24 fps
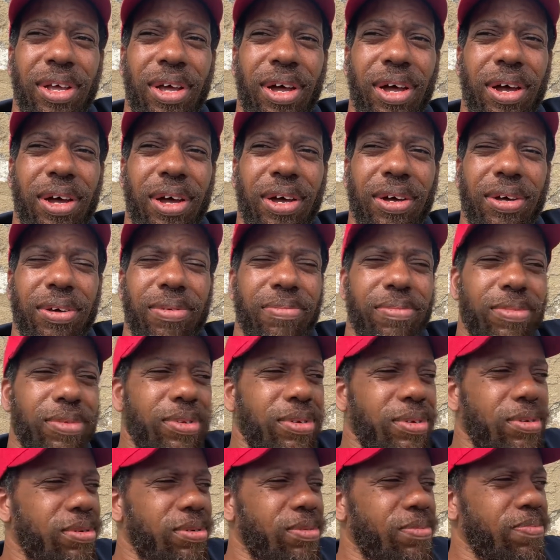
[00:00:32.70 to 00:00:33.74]
Um,
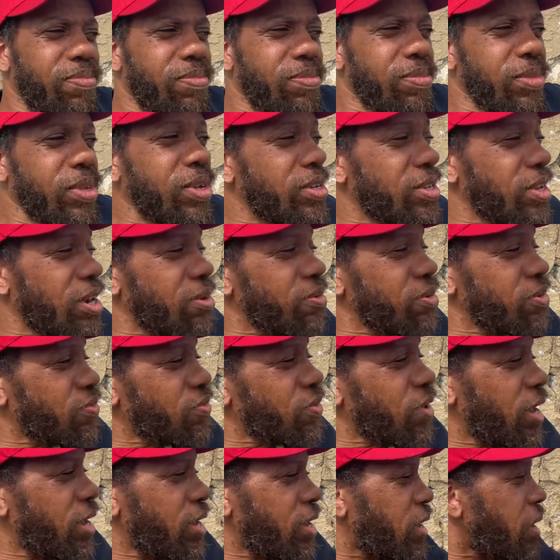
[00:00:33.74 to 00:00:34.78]
so it's every
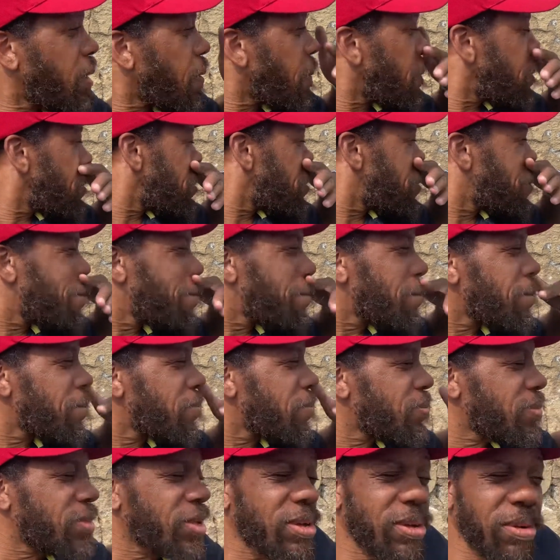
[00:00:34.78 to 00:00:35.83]
Friday.
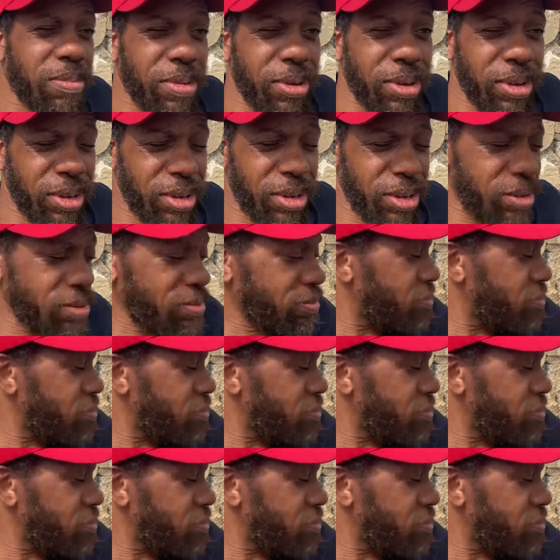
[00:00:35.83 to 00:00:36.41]
It'll be